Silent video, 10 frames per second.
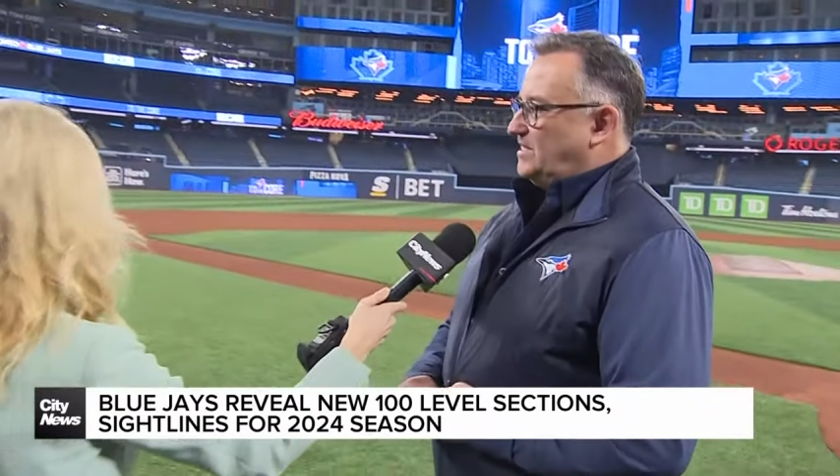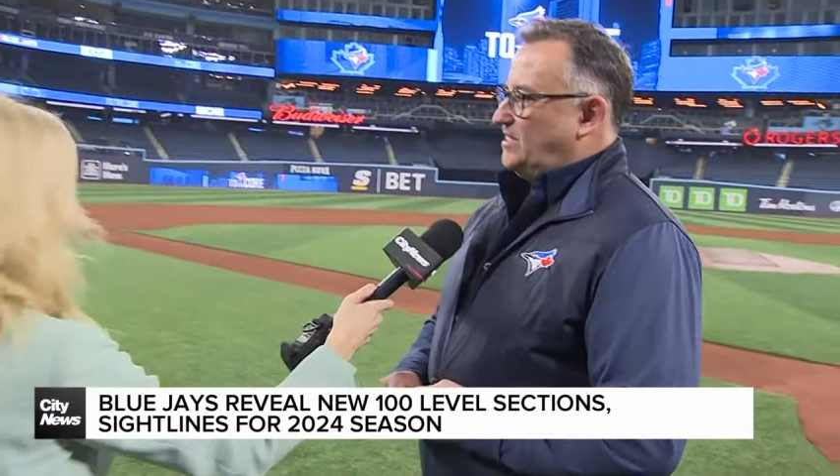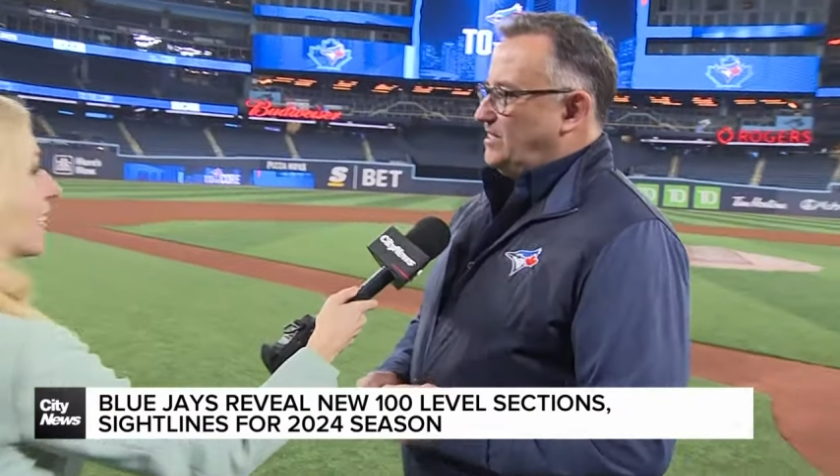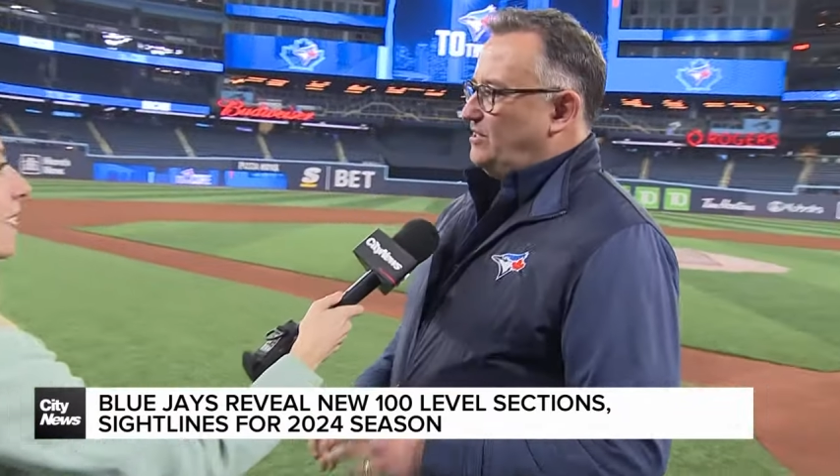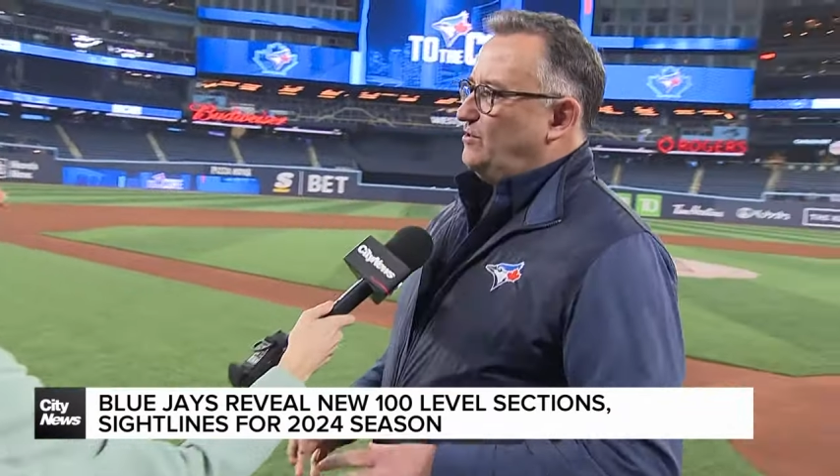the
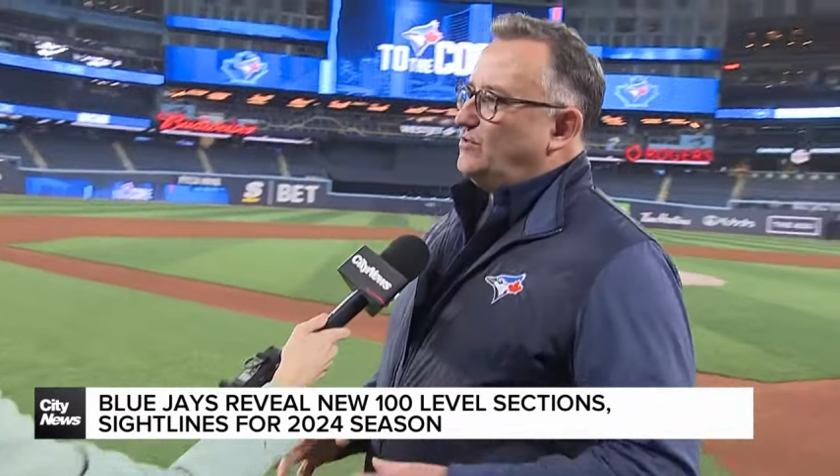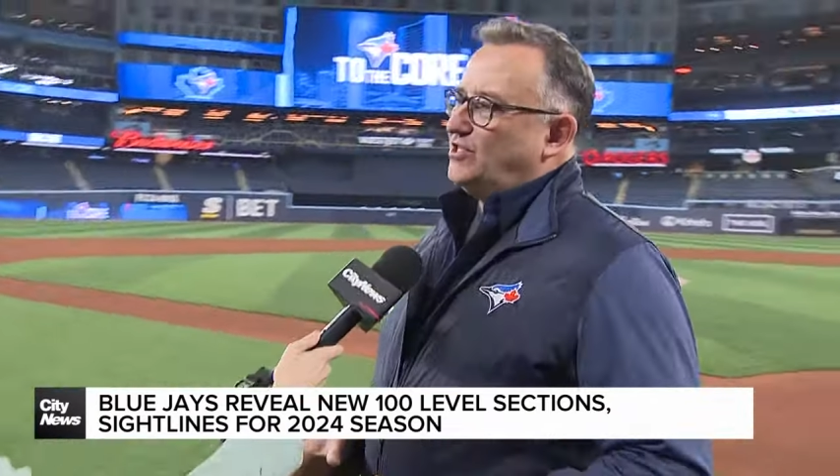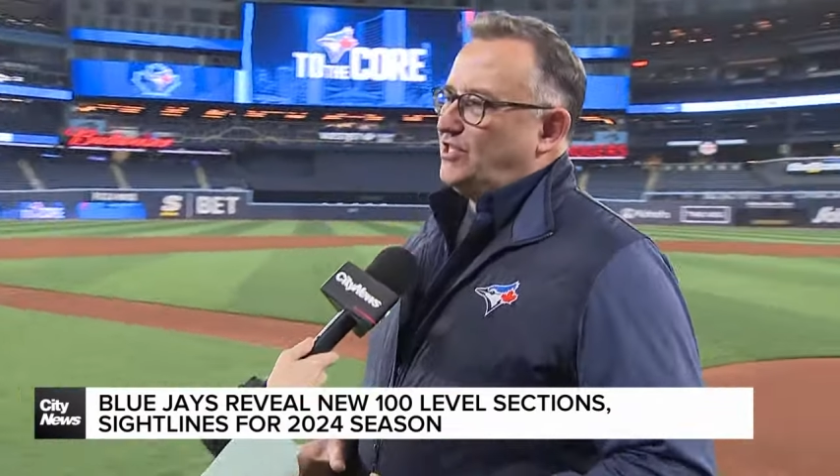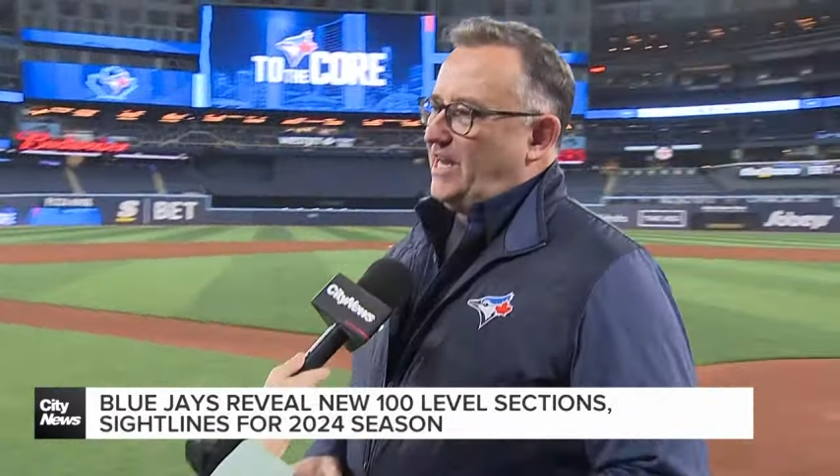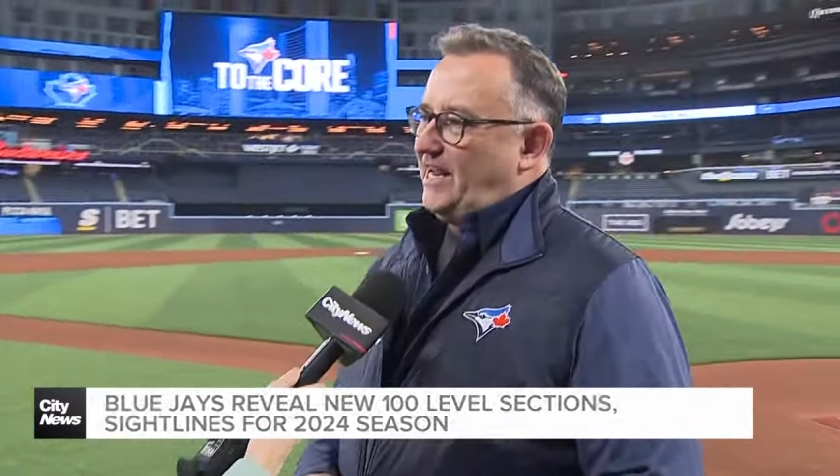
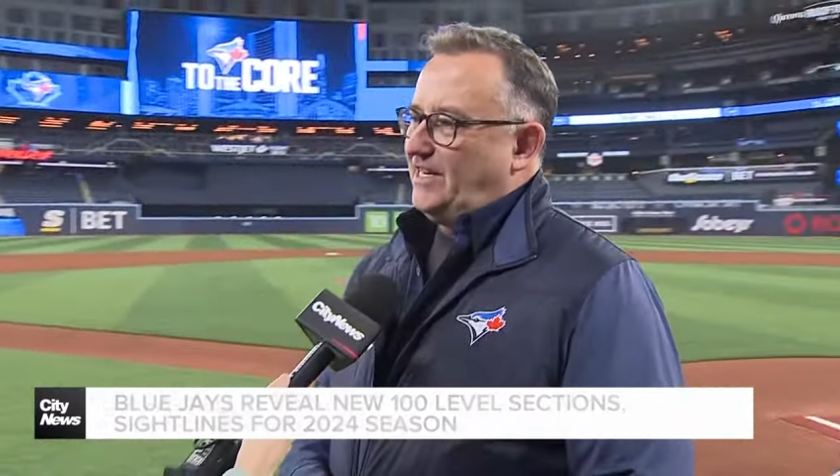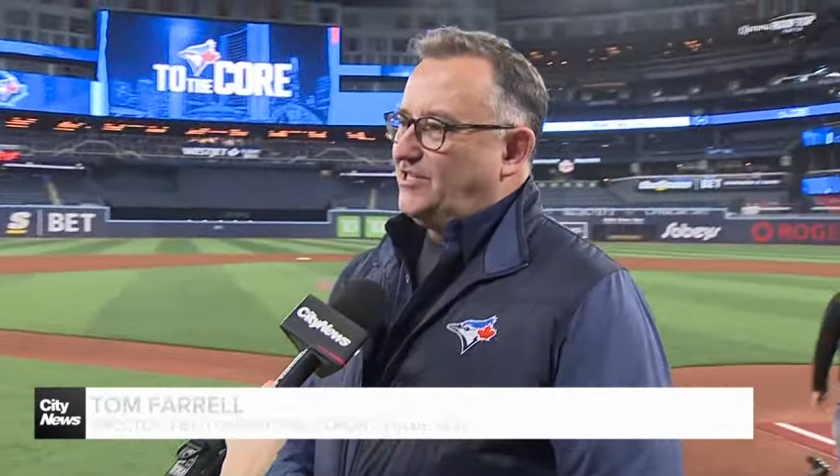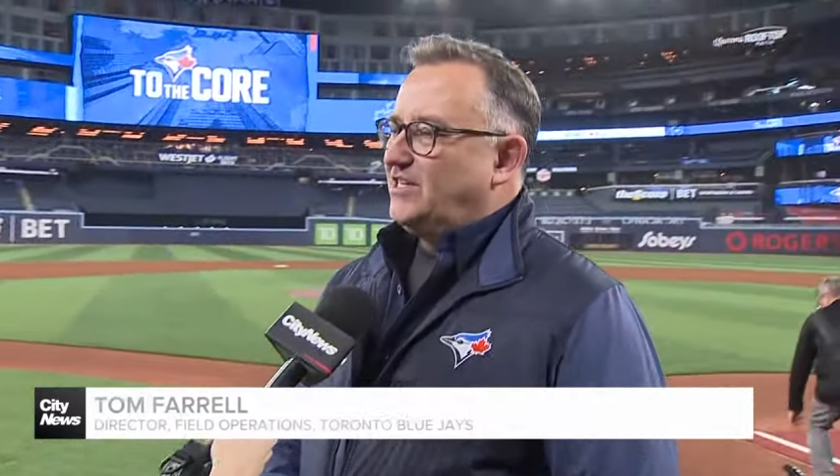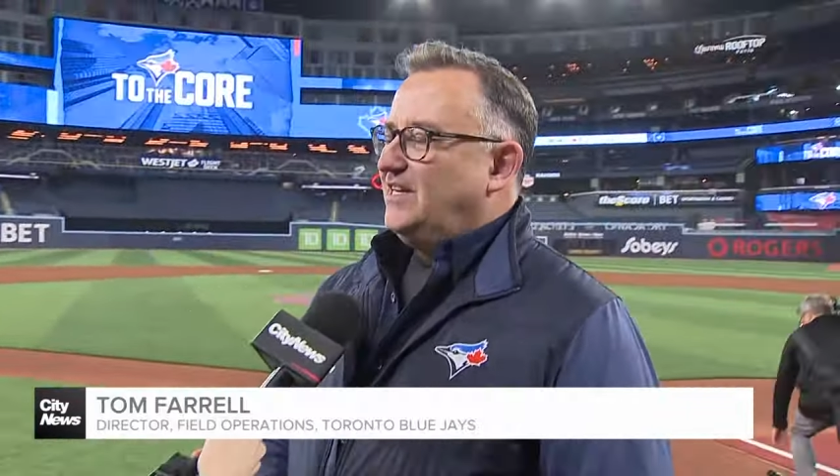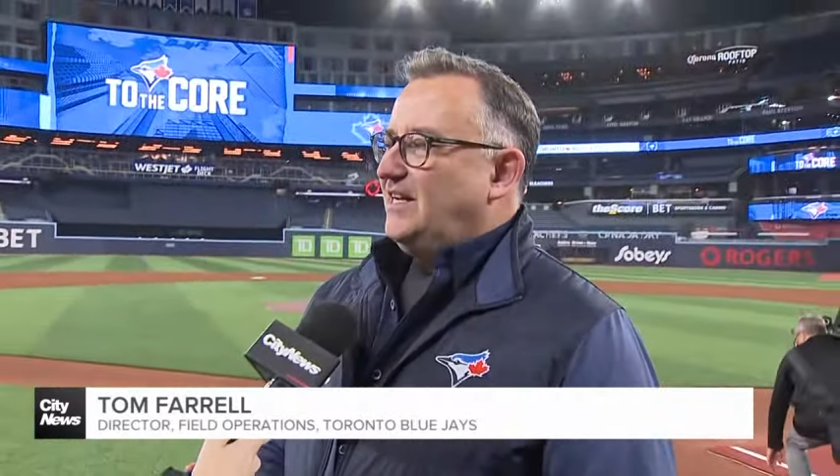huge change.